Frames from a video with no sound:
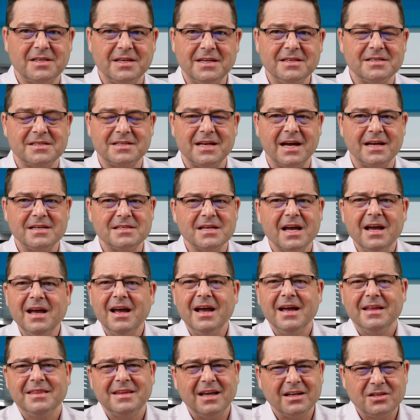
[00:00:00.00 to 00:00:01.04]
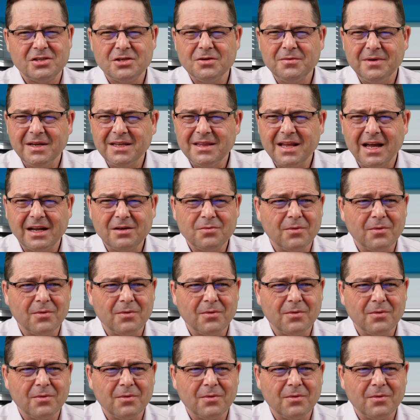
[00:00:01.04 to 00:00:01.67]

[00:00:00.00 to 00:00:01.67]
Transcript: these days that doing that